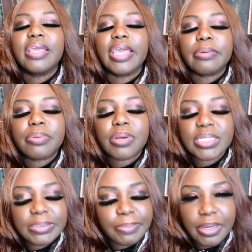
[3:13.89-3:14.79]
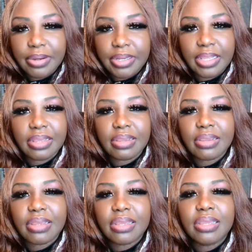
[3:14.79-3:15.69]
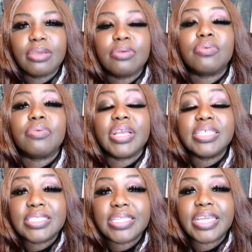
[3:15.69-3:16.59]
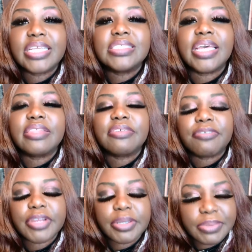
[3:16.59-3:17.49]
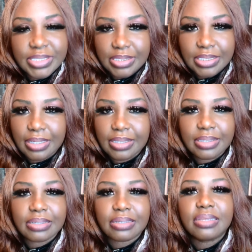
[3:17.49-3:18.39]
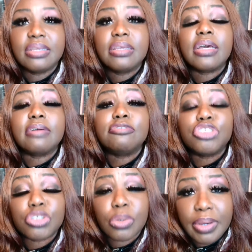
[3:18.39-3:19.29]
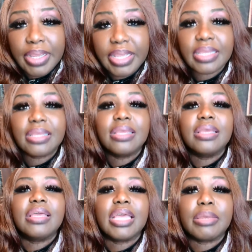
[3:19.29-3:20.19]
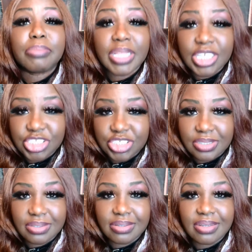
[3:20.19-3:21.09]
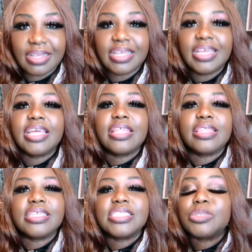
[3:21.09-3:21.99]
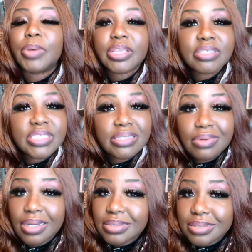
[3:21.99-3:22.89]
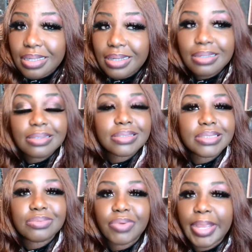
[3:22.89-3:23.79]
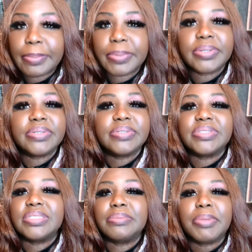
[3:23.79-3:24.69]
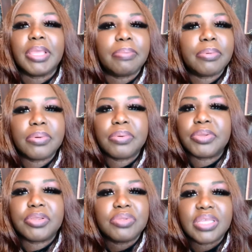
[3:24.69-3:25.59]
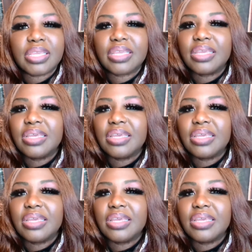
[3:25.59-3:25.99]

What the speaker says: and prosperity resonates at the frequency, darling, of joy and pleasure. This is why you see rock stars and rappers and people who you think,